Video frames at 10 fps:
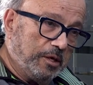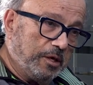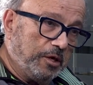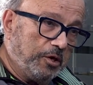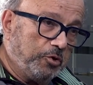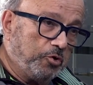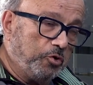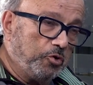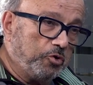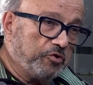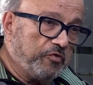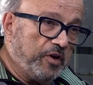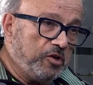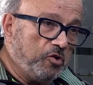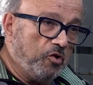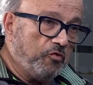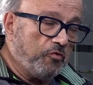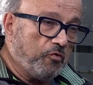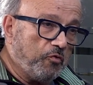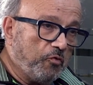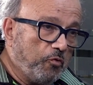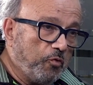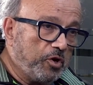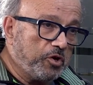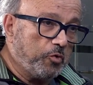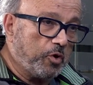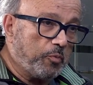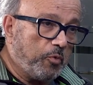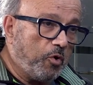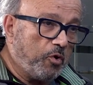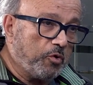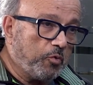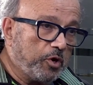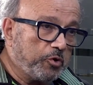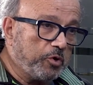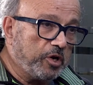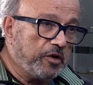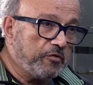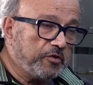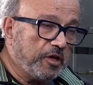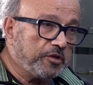You don't know the value of where you were born, where you lived,